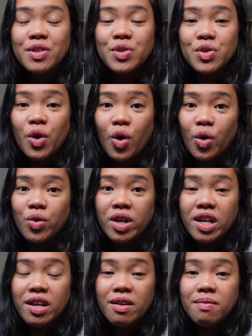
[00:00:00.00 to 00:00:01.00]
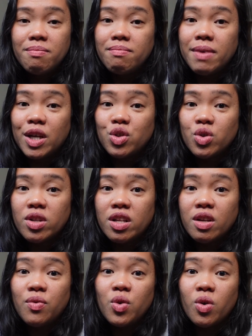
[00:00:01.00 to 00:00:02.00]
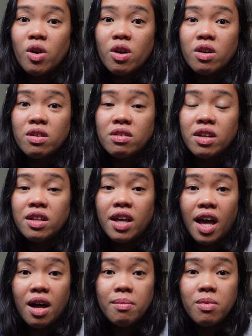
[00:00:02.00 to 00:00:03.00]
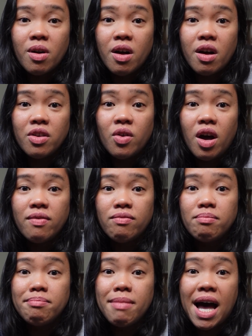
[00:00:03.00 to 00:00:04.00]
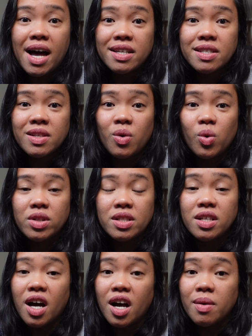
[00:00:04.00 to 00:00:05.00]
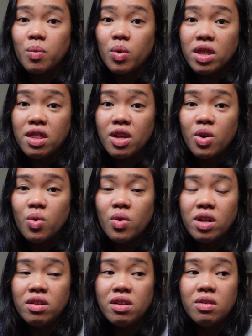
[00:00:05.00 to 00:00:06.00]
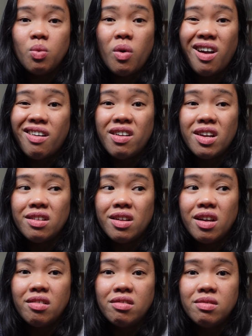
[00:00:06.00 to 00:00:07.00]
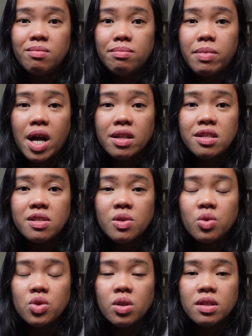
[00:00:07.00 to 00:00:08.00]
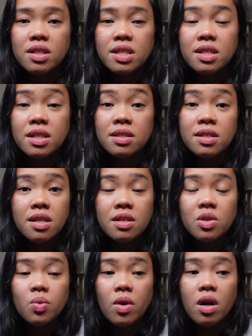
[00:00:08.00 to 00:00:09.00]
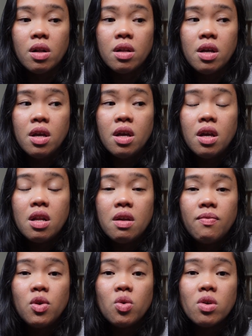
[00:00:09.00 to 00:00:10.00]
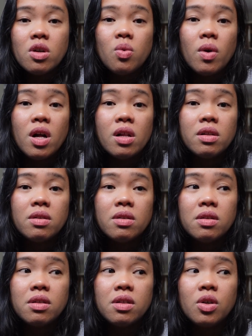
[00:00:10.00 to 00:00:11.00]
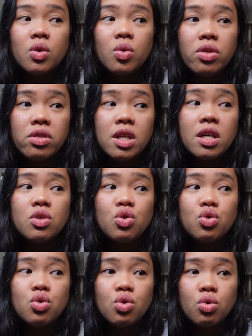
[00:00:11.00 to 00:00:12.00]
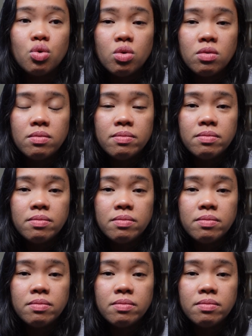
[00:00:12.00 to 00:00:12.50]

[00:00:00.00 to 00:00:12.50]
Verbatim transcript: so make sure that if you are in Canberra you have mask all the time with you and then wear it and practice social distancing as well and if you're unwell the good thing to do